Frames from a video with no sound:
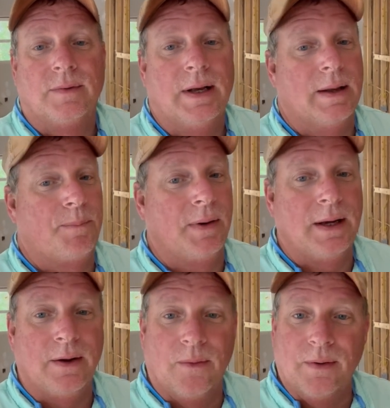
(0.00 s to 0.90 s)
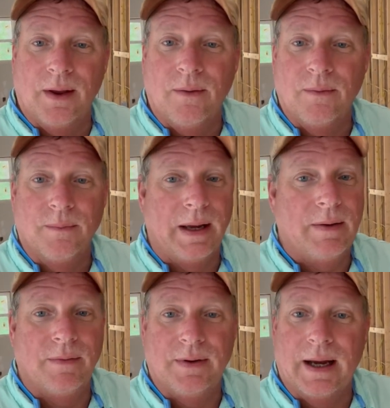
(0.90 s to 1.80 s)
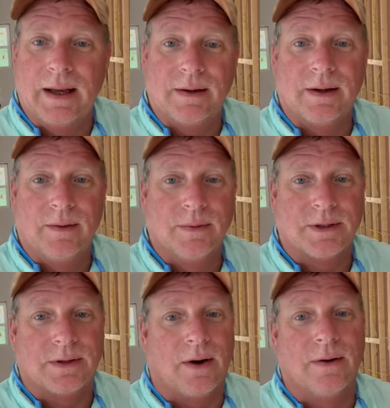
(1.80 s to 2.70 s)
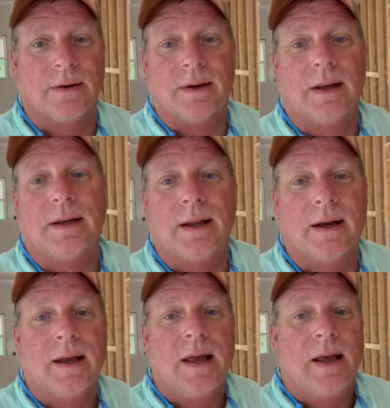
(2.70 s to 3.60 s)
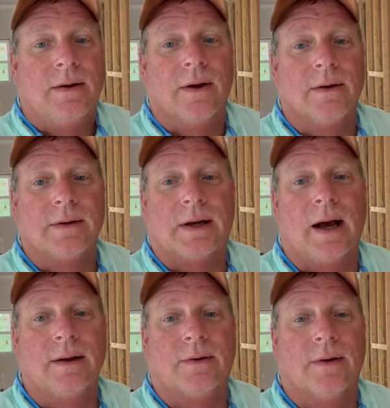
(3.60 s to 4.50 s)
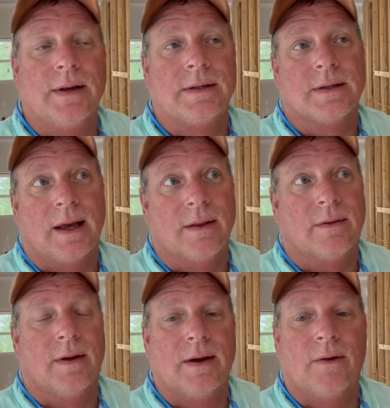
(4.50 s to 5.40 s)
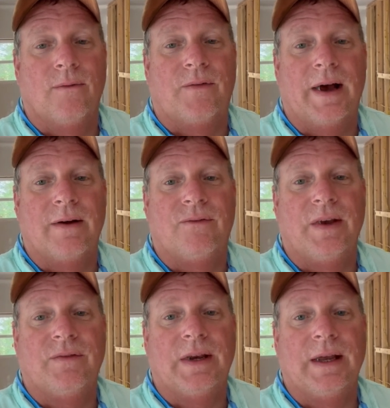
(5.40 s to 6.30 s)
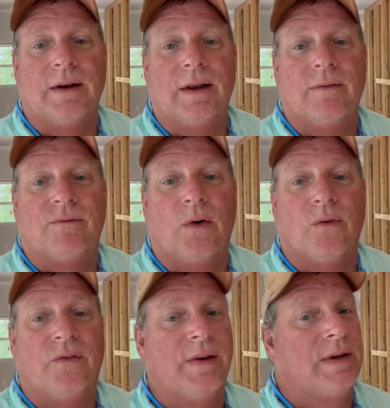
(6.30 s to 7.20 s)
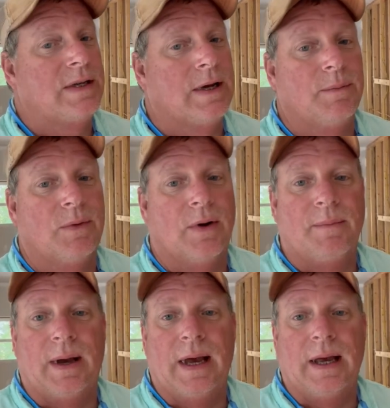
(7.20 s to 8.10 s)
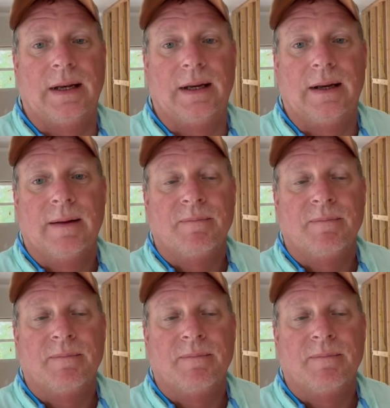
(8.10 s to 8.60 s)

We got plenty going on, man. We've got, we're starting in dirt and concrete side of the ground on 550, and then 450's coming right behind it.